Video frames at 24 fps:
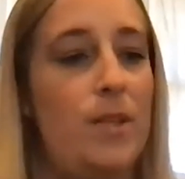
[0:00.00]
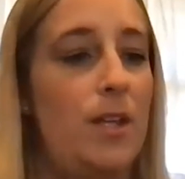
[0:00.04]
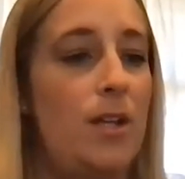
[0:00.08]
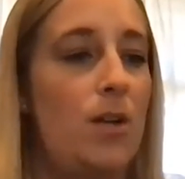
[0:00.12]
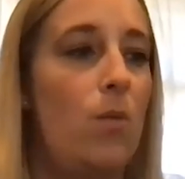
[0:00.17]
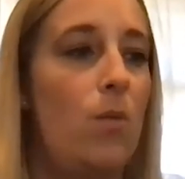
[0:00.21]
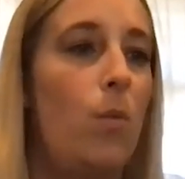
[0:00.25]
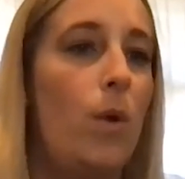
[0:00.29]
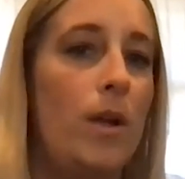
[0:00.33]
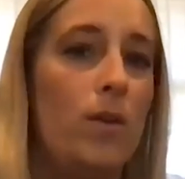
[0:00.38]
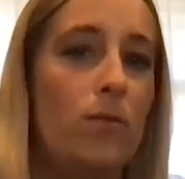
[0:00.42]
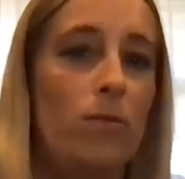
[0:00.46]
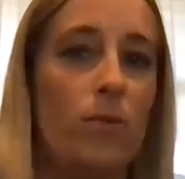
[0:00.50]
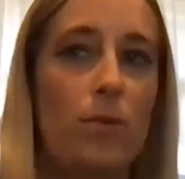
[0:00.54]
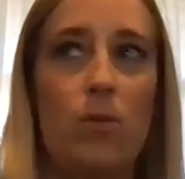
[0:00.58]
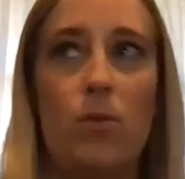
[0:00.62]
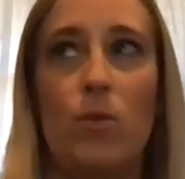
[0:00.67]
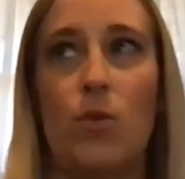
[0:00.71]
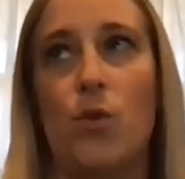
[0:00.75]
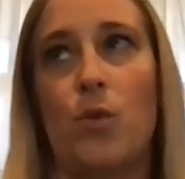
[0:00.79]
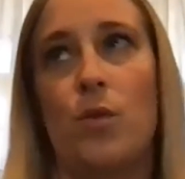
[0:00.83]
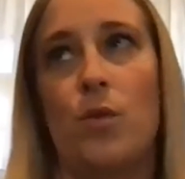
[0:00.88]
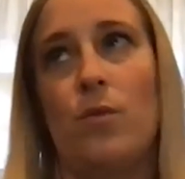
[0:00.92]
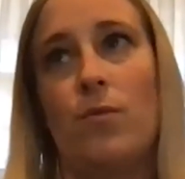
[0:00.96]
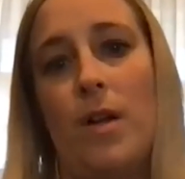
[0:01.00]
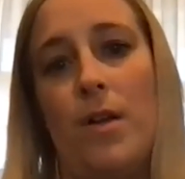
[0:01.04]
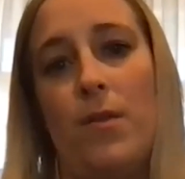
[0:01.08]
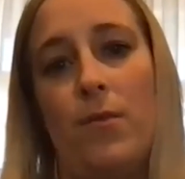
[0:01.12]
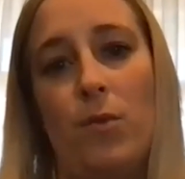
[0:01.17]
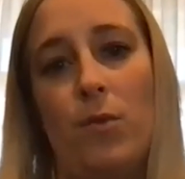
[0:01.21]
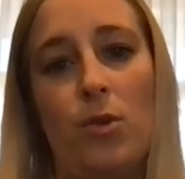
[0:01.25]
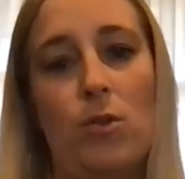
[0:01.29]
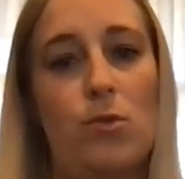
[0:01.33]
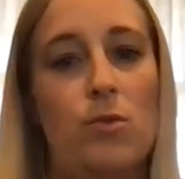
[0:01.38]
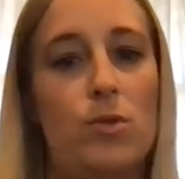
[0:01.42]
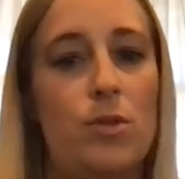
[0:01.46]
like a white rose or a
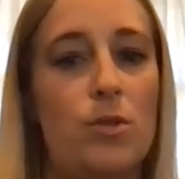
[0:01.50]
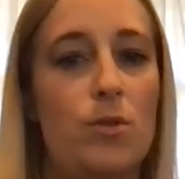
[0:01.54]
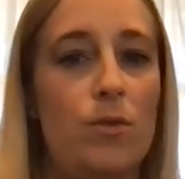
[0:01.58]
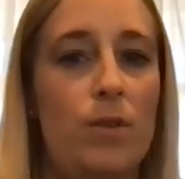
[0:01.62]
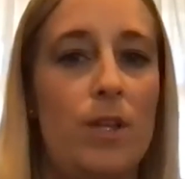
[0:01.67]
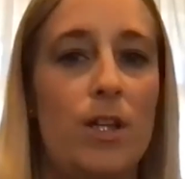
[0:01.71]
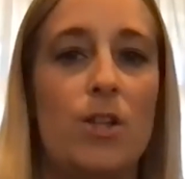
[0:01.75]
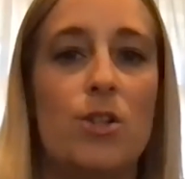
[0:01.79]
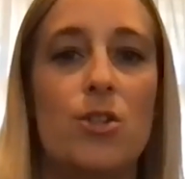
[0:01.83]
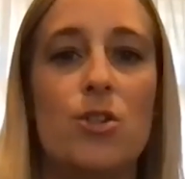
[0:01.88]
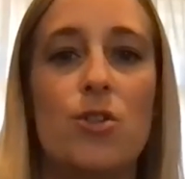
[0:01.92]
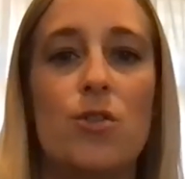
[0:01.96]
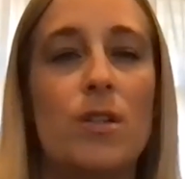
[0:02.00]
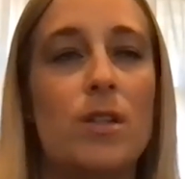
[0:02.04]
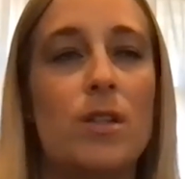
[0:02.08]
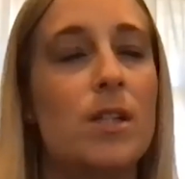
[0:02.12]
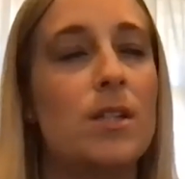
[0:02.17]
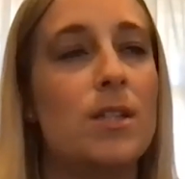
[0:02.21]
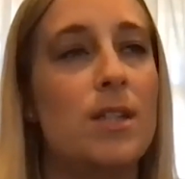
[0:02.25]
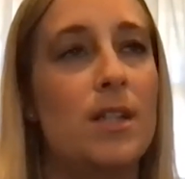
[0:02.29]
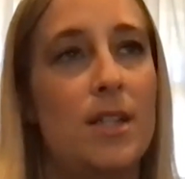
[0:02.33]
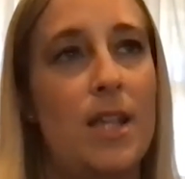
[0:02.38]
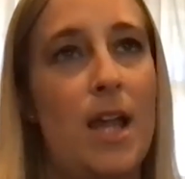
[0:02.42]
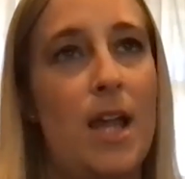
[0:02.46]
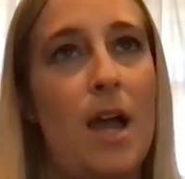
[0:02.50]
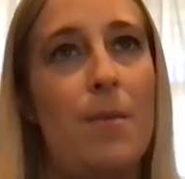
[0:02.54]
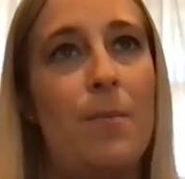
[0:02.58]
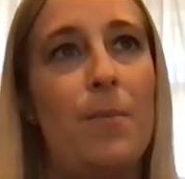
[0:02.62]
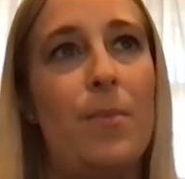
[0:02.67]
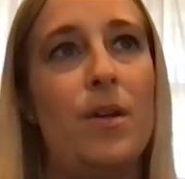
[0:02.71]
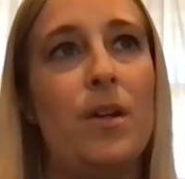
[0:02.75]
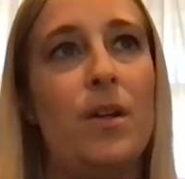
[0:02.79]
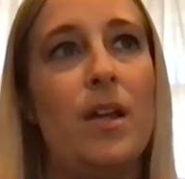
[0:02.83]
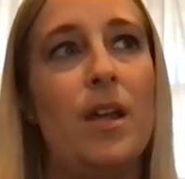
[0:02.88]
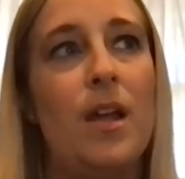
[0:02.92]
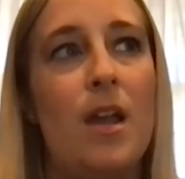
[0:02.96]
red rose or like certain things like that,
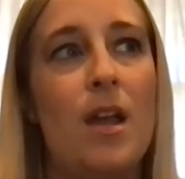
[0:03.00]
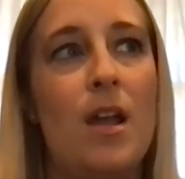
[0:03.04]
but